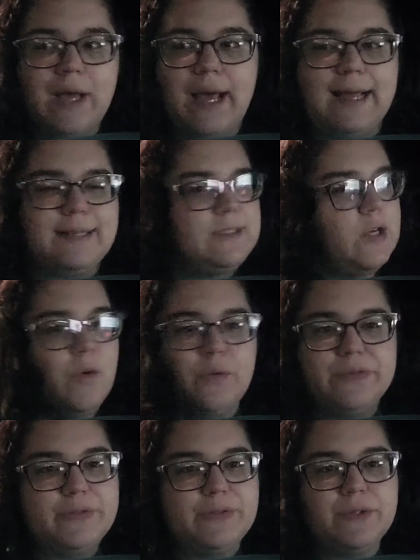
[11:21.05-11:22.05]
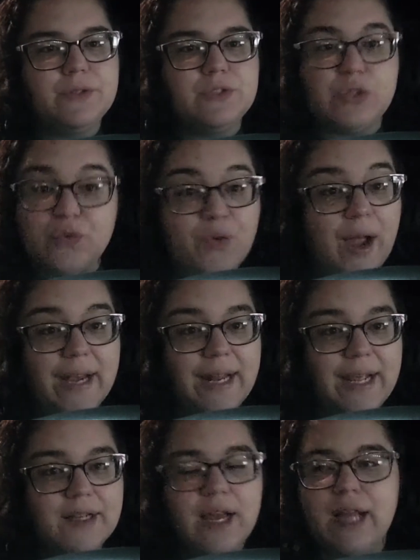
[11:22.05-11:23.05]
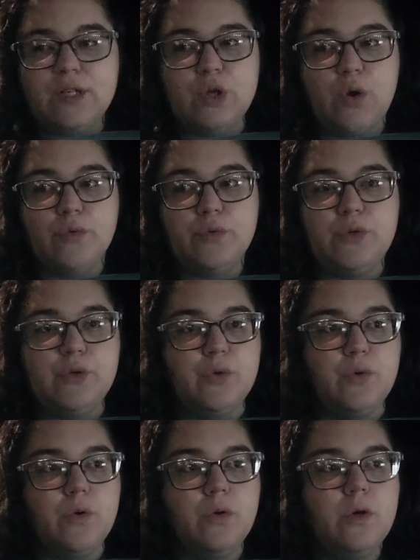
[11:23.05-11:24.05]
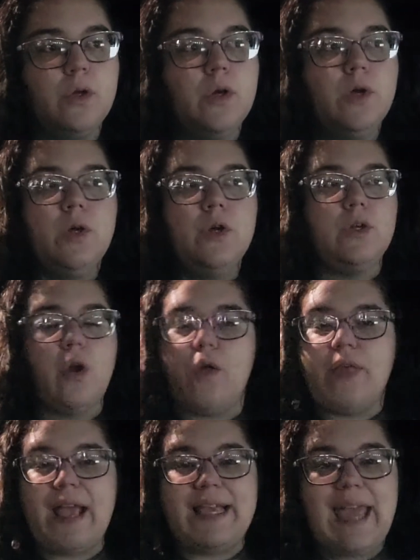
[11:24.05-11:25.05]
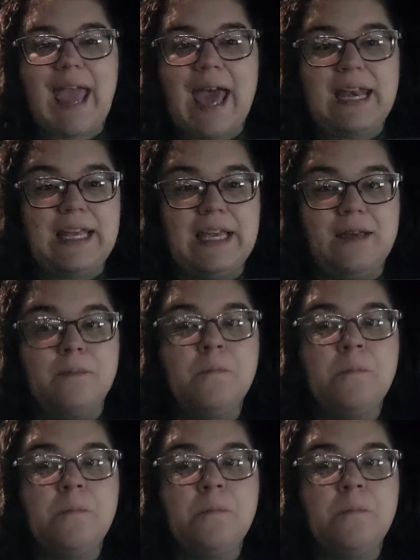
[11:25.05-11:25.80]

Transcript: I don't do fighting. I don't do, that catty,